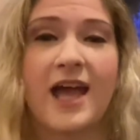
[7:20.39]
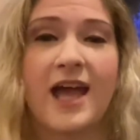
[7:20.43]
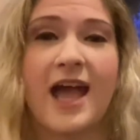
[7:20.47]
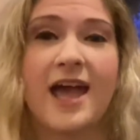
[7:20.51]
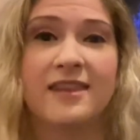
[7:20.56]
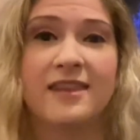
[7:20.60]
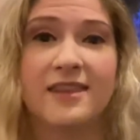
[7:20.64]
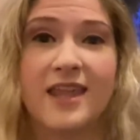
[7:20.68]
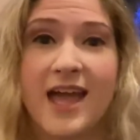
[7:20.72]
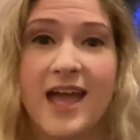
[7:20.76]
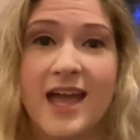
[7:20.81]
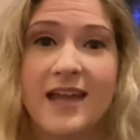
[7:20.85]

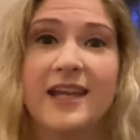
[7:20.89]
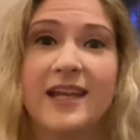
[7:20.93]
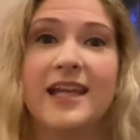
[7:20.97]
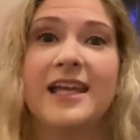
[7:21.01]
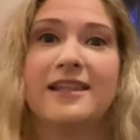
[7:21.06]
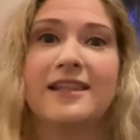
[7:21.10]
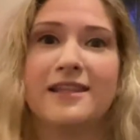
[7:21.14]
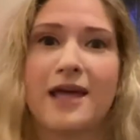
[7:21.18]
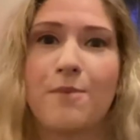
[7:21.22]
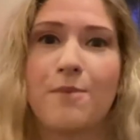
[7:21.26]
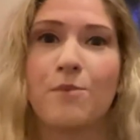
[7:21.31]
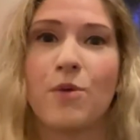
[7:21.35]
And then
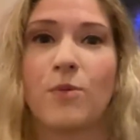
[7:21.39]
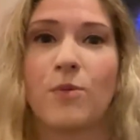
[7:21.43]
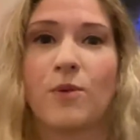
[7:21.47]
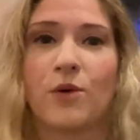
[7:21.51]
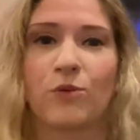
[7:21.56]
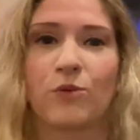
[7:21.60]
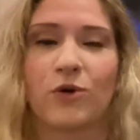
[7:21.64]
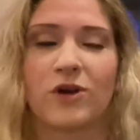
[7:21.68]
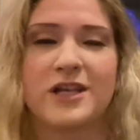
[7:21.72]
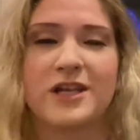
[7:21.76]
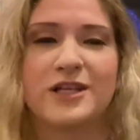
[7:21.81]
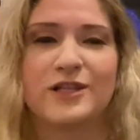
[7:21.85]
in that moment
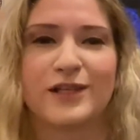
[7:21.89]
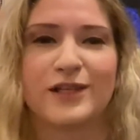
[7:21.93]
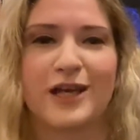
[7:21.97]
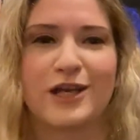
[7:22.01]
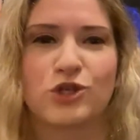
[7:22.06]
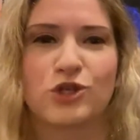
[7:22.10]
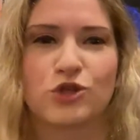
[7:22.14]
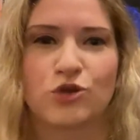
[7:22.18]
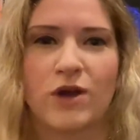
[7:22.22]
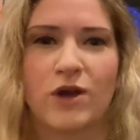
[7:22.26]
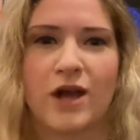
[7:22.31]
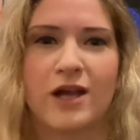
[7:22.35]
where he's
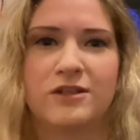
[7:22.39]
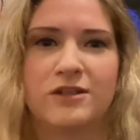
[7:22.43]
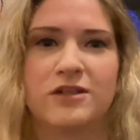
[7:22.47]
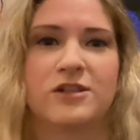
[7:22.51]
like trying